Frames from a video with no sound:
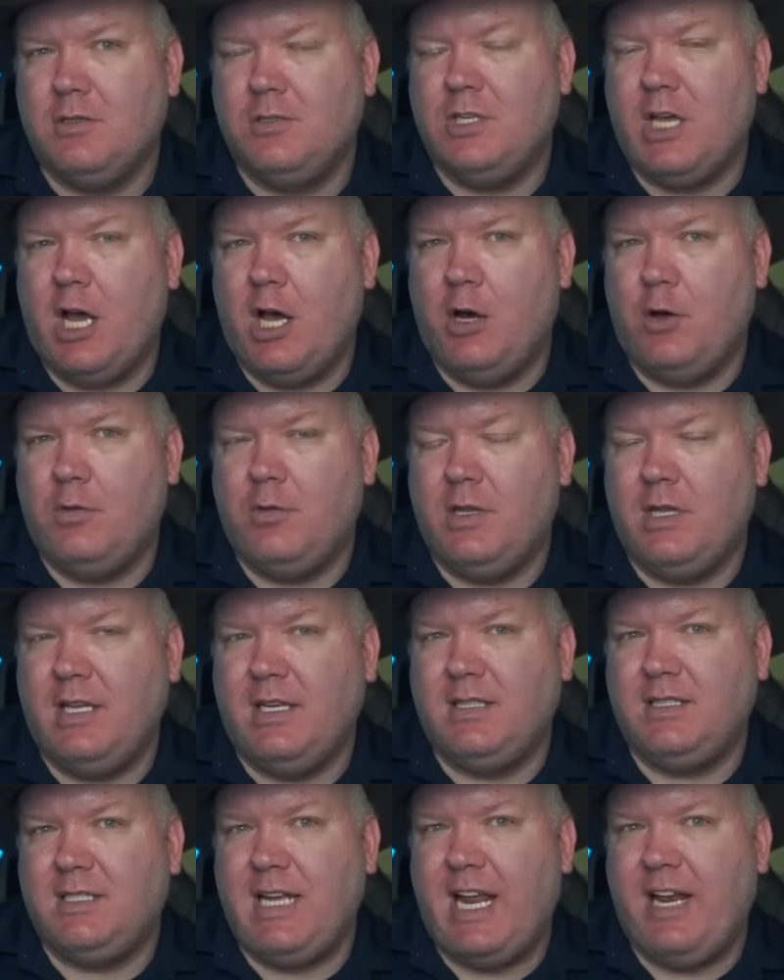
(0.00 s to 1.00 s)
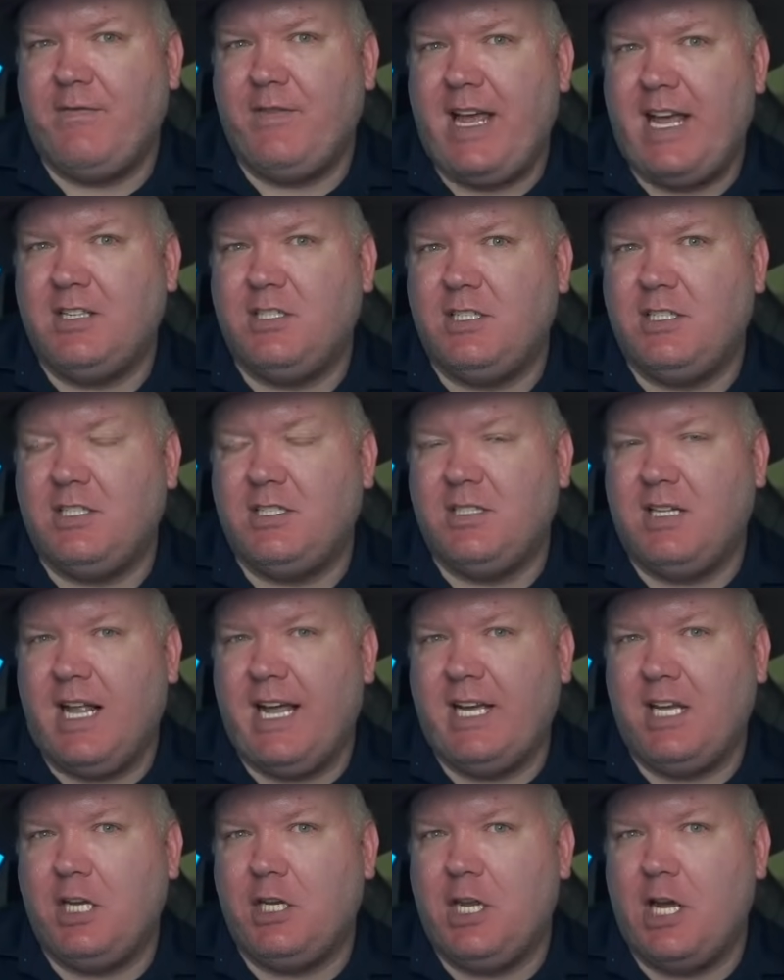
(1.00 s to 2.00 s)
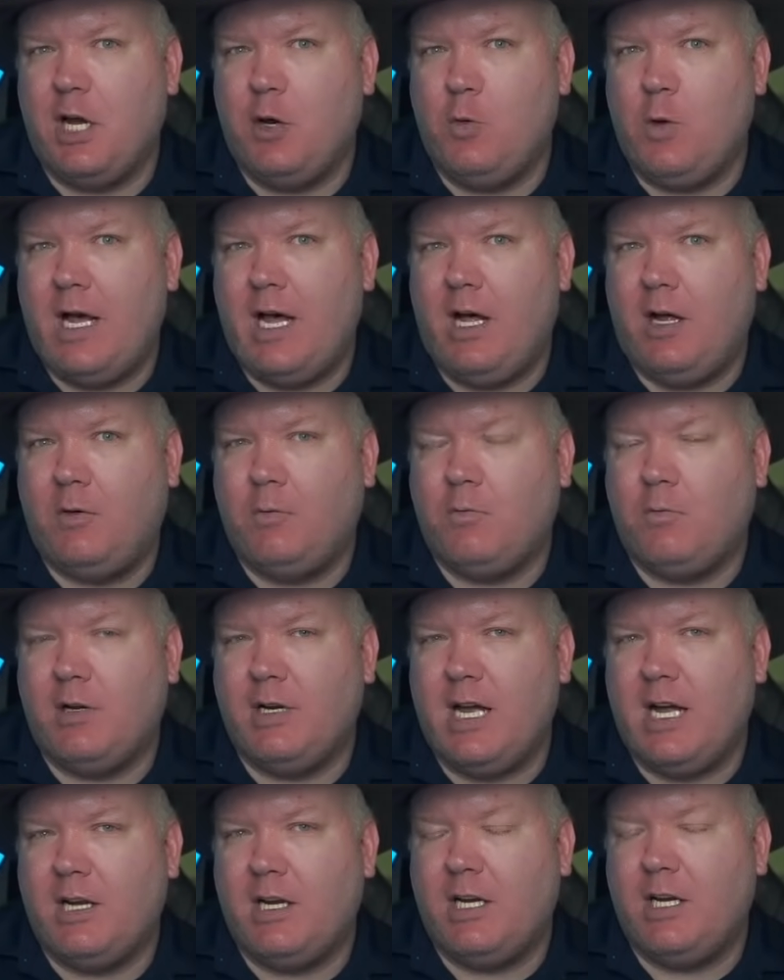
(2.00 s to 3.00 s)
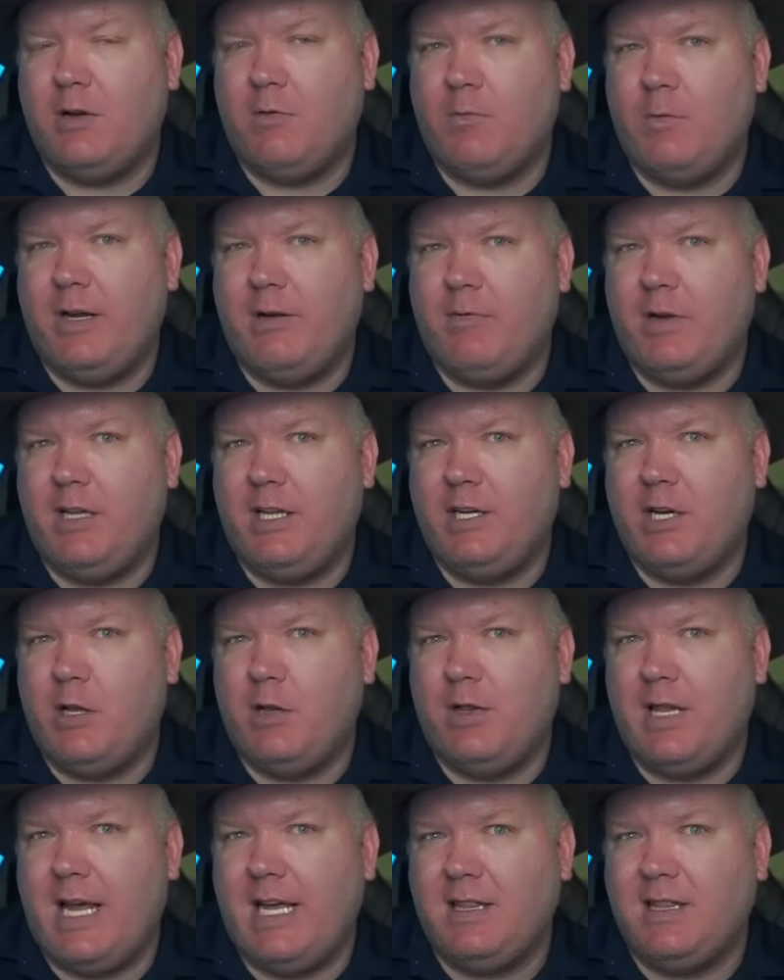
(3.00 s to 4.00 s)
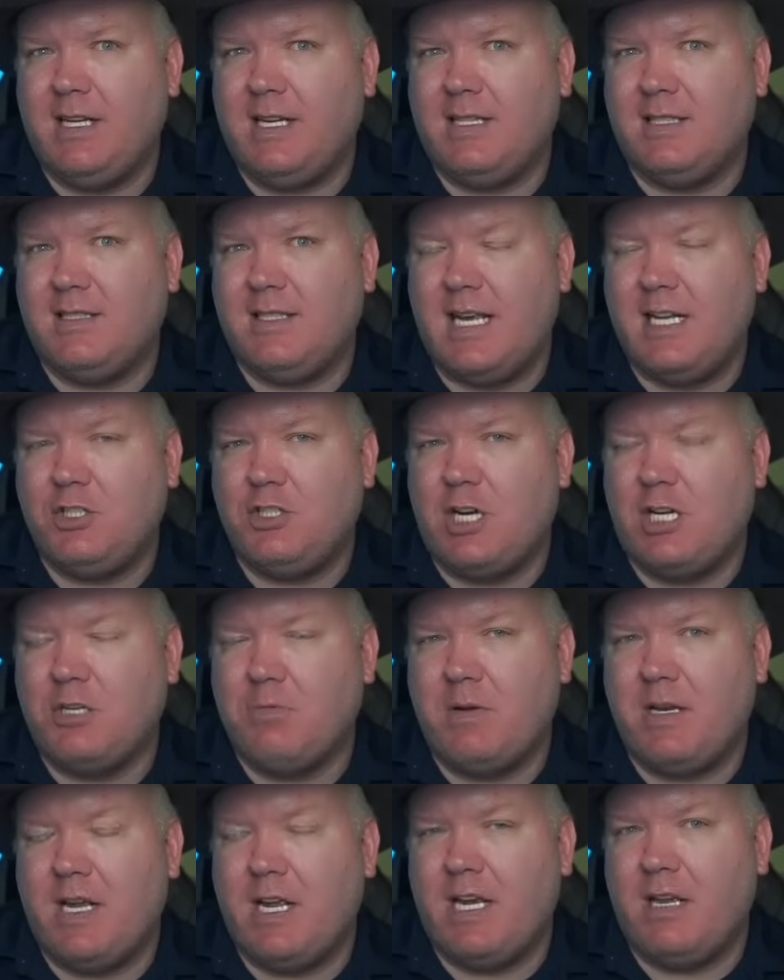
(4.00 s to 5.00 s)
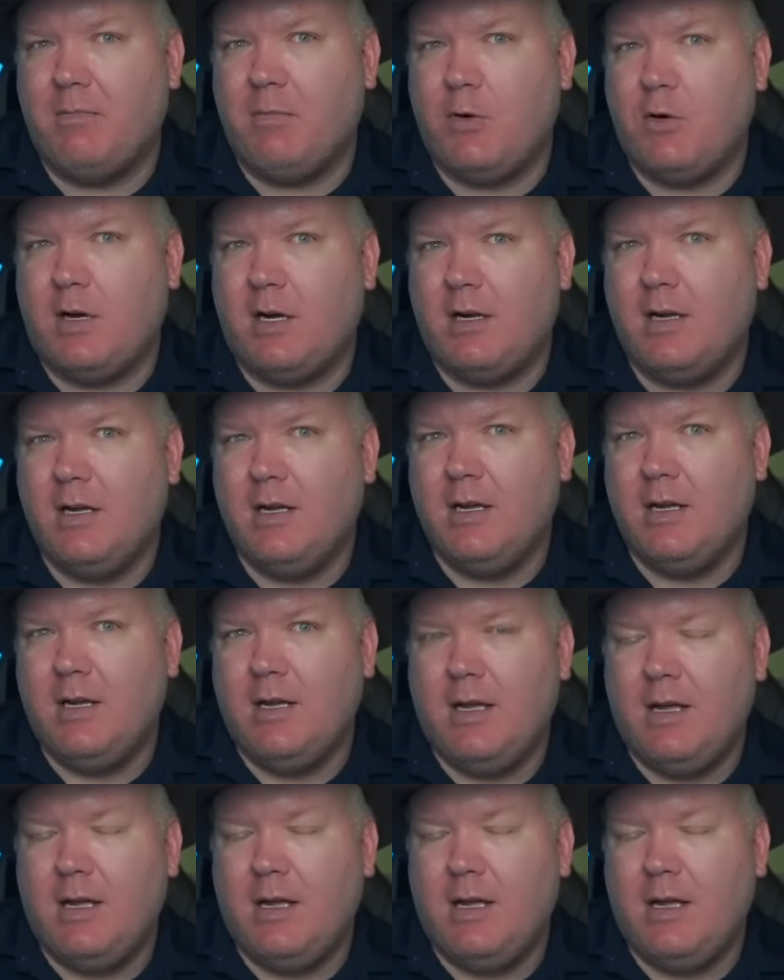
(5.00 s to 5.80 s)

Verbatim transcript: So the state of Kansas is like, you know, well, we're not going to, we really don't like the consent judgment anymore